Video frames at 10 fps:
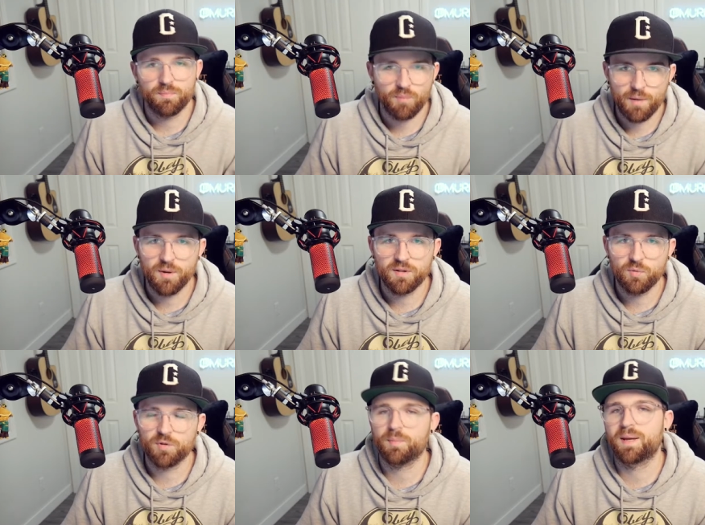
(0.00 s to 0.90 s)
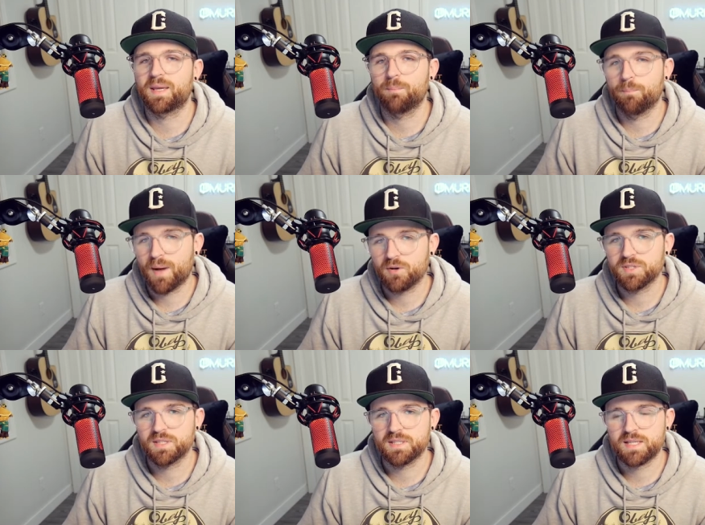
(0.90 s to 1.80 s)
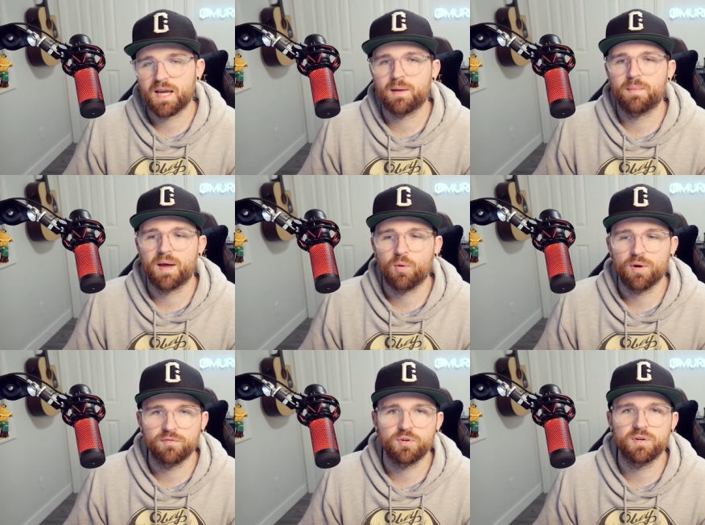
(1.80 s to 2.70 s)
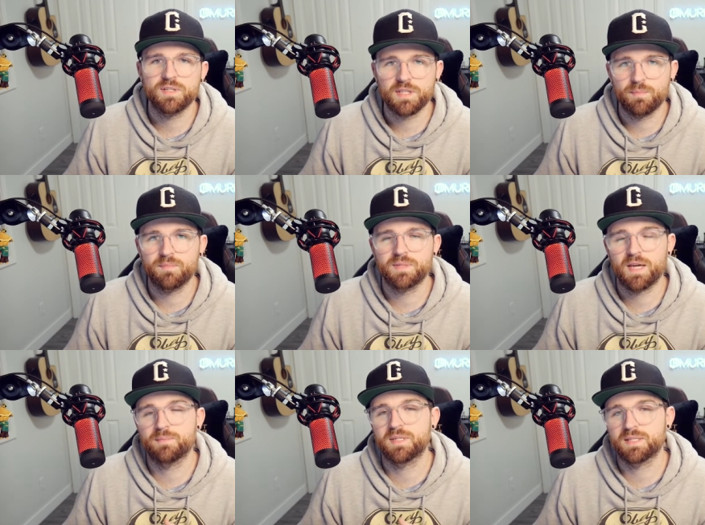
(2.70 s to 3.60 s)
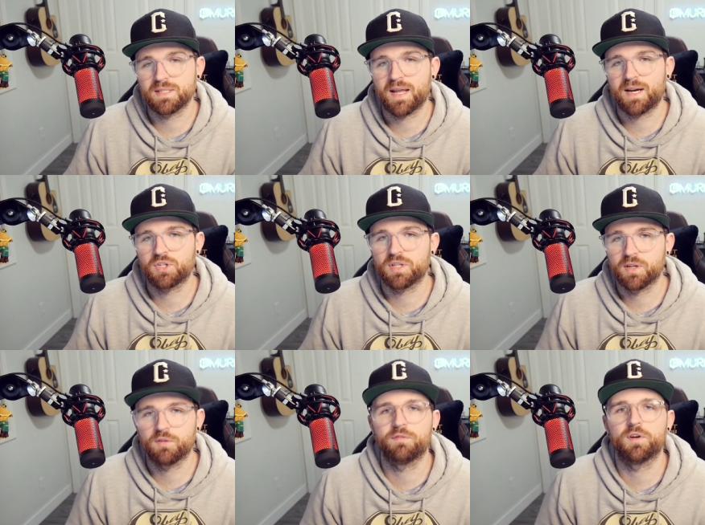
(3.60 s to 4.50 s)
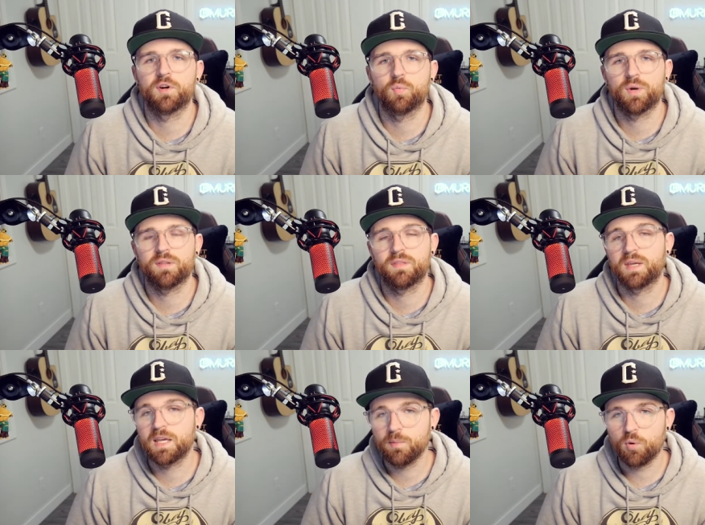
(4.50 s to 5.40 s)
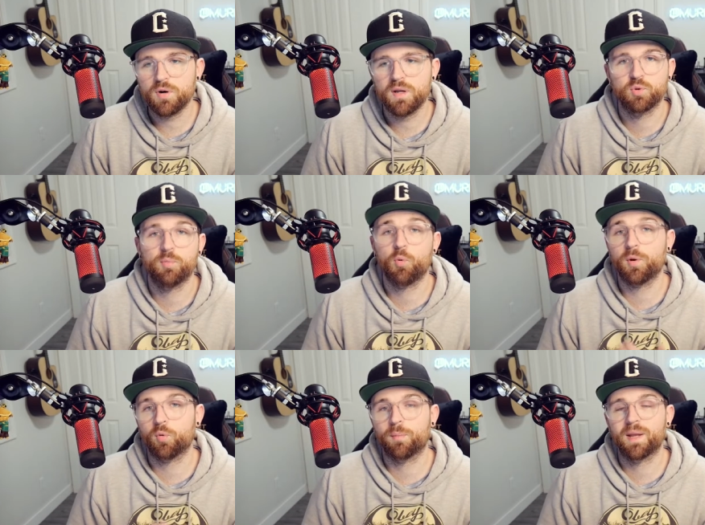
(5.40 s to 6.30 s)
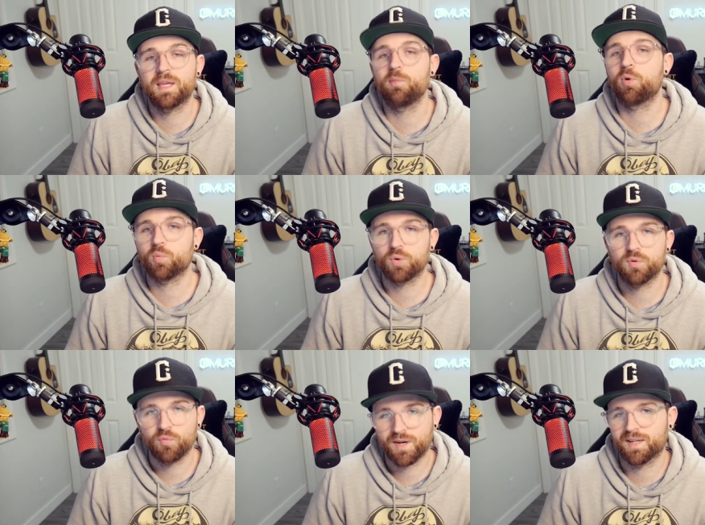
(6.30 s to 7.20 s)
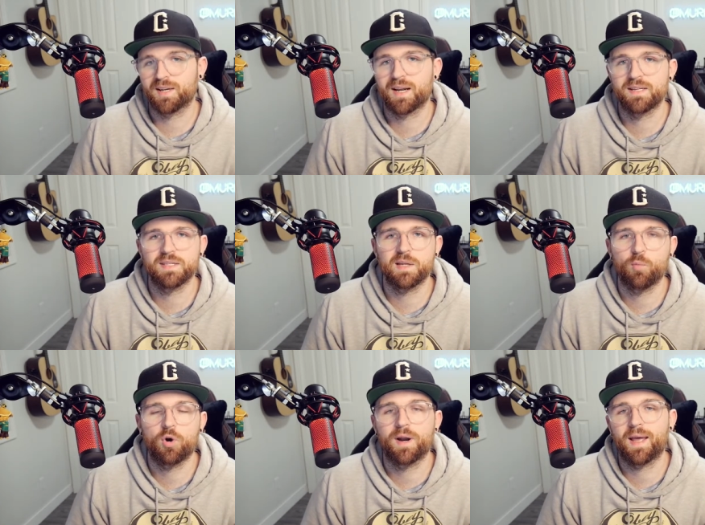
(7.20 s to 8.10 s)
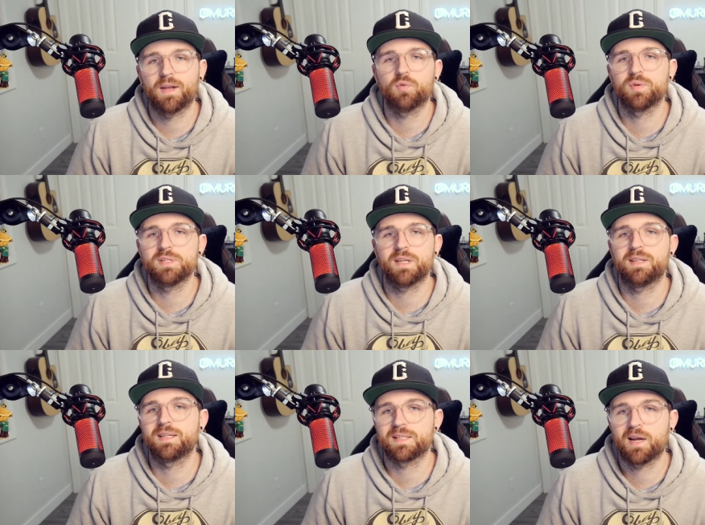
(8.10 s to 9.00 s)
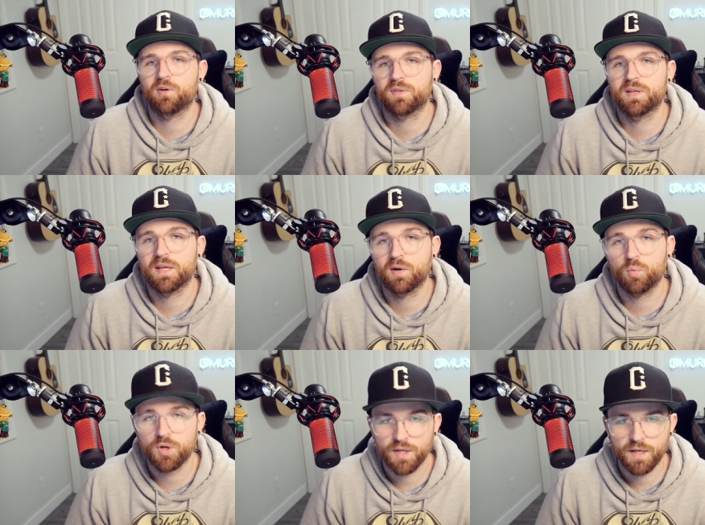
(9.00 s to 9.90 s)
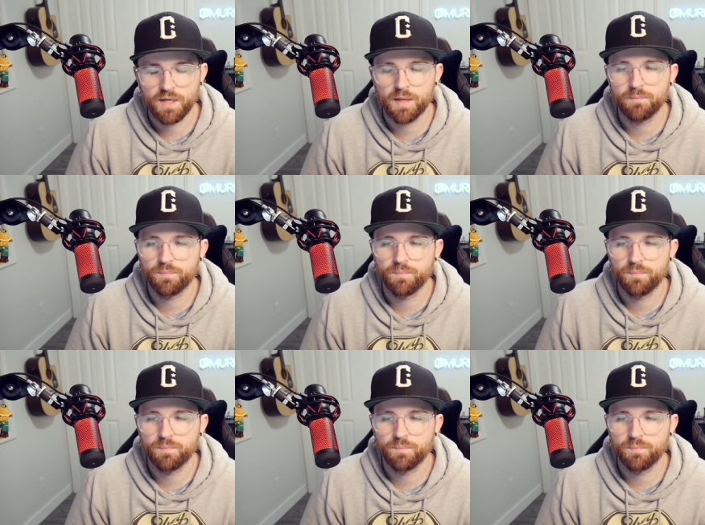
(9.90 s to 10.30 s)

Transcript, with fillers: primarily with my mouse at the time. However, sometimes it did actually interfere with the keyboard to a point where my keyboard wouldn't recognize anymore, and I had to reset the entire thing to get it working again.